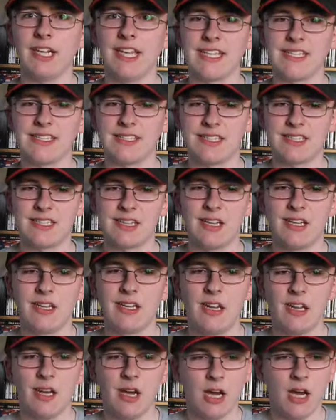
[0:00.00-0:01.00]
list.
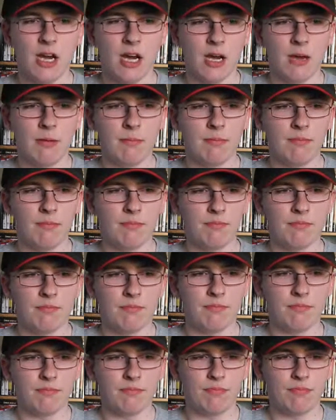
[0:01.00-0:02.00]

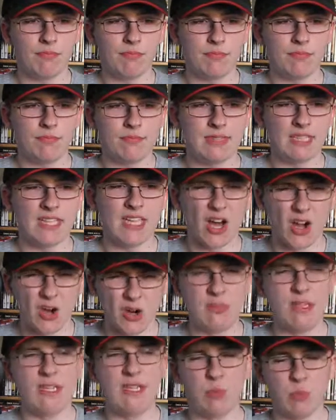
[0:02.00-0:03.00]
The
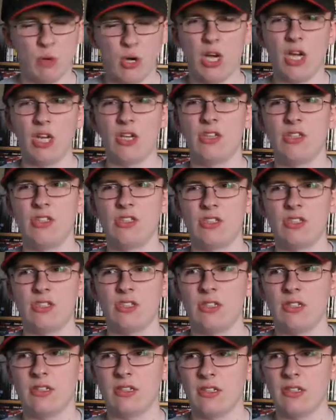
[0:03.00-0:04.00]
only
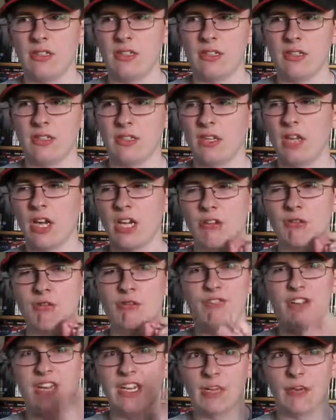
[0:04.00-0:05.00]
ones I
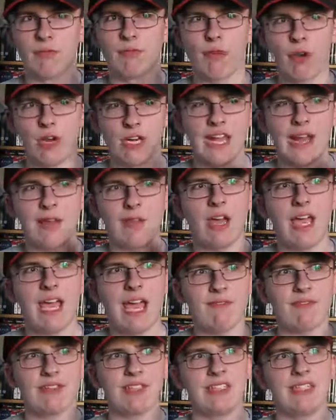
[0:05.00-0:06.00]
can think of right now that I
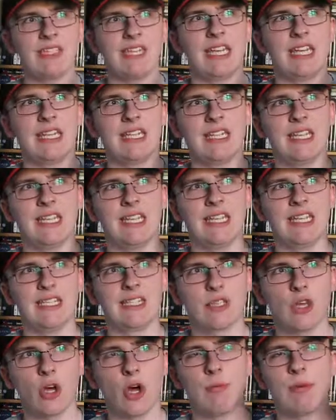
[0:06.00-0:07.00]
haven't seen
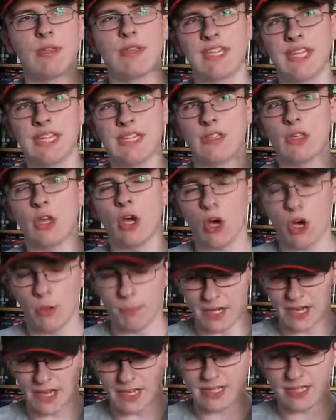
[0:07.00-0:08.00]
is The Hobbit, The
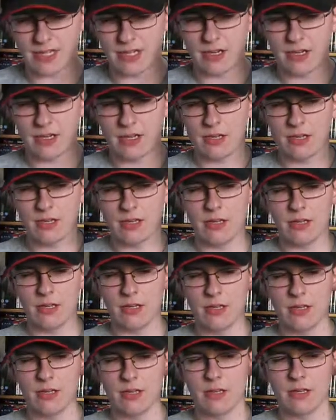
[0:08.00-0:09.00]
Hobbit,
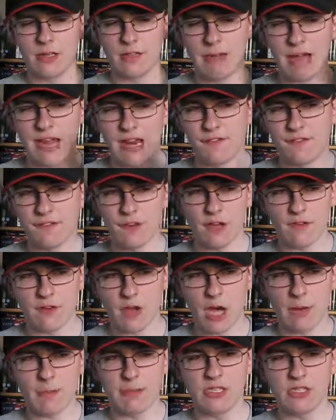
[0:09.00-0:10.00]
Battle of the Five
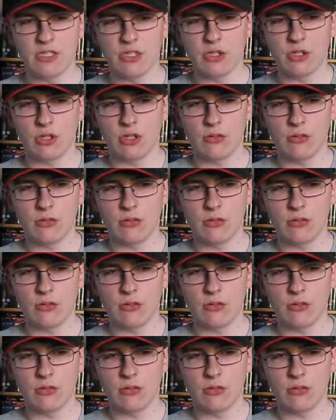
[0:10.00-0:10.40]
Armies.